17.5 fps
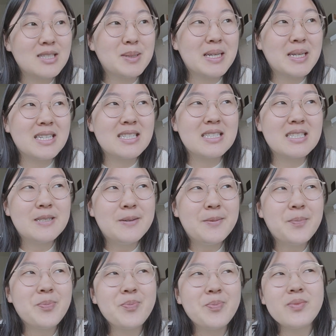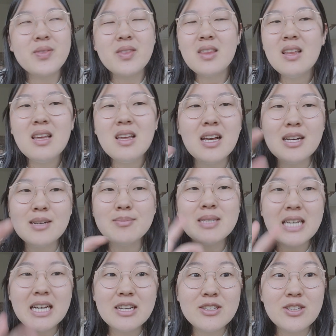Because I'm
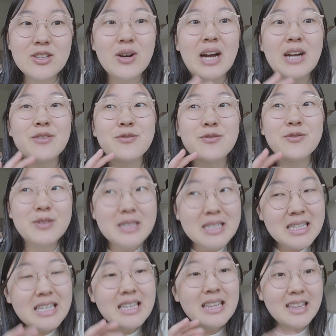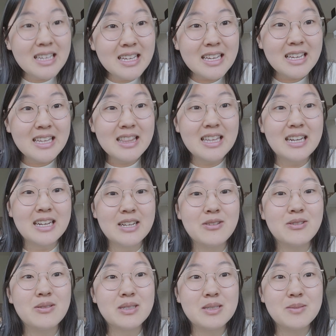telling you, I really think that
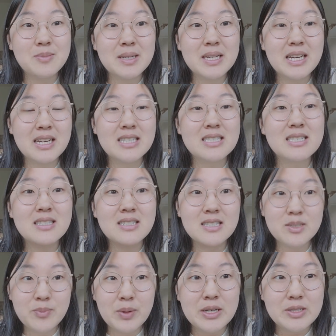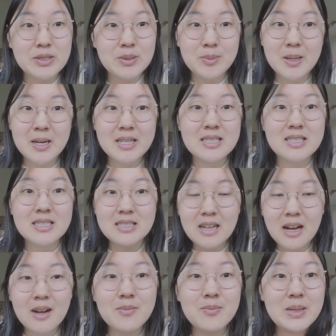it was because of Nespresso pods,
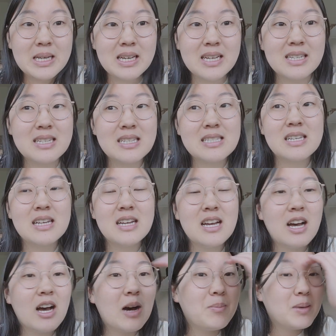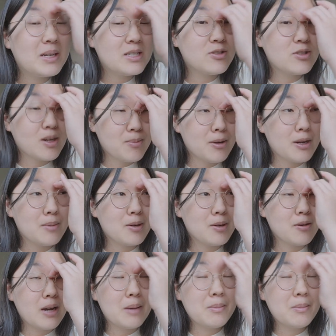not because of my strawberry puree.